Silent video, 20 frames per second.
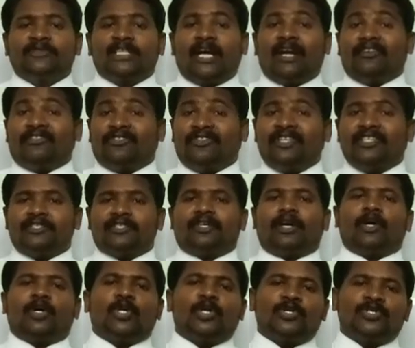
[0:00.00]
and these
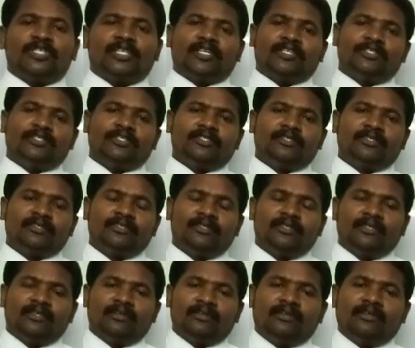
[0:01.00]
conclusions
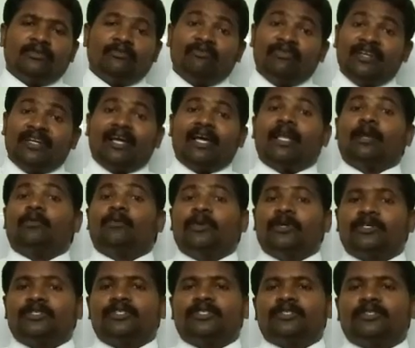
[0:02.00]
will help
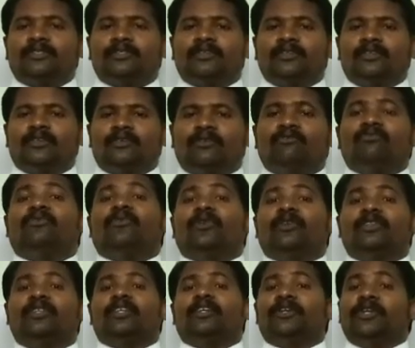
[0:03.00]
us
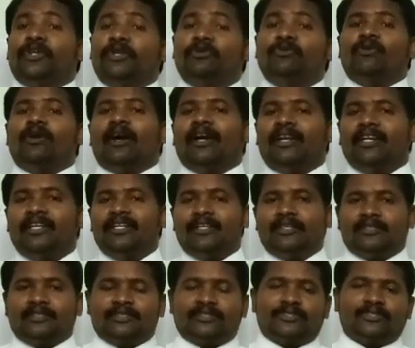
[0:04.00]
for the new
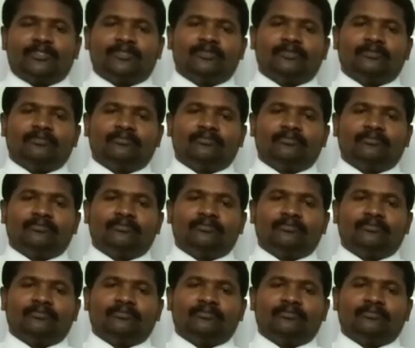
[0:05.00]
ideas.